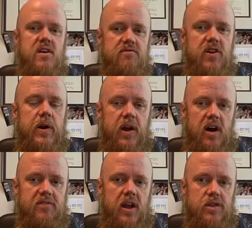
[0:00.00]
very
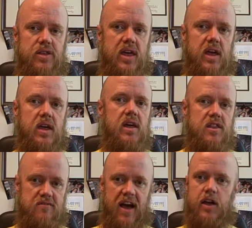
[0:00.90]
often I think
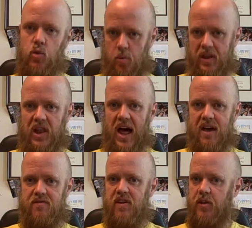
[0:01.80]
the value will be
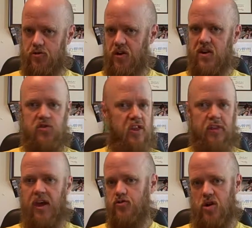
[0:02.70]
life, and they'll try to say
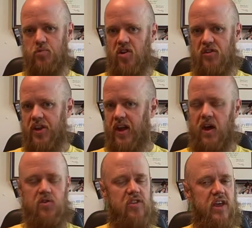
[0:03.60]
that that trumps everything
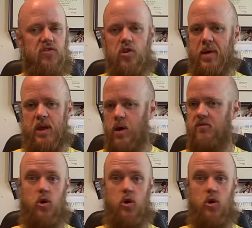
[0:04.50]
else, and that's a debate you have